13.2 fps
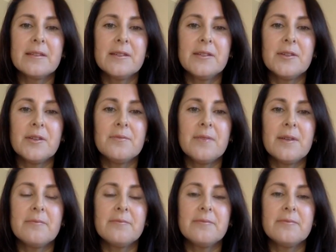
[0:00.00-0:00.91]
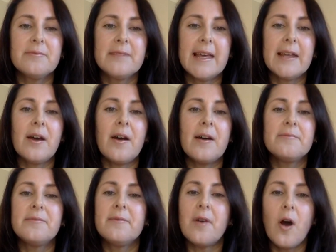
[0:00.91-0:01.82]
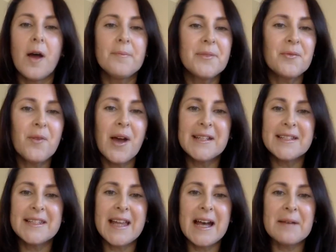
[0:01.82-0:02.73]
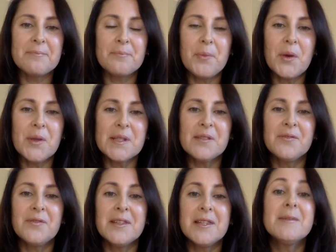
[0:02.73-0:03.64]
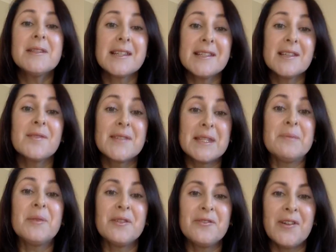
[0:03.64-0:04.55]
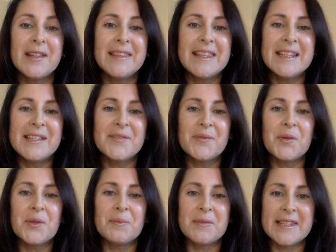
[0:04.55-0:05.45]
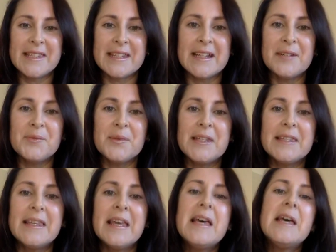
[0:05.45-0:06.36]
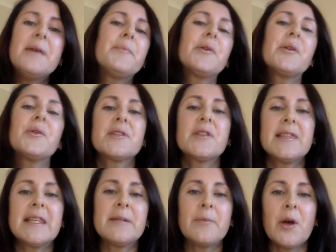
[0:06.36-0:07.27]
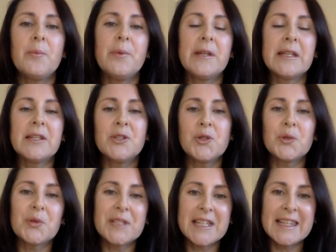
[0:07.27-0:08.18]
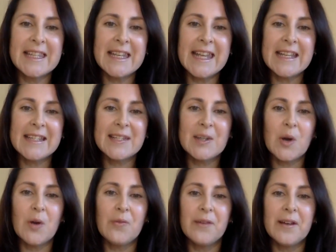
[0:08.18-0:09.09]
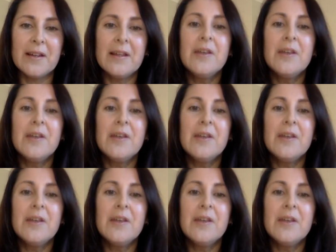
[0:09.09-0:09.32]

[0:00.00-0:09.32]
you know, that I'm the right person for them? It's because I've simplified things for them to start with, but also then I'm opening a door to the next offer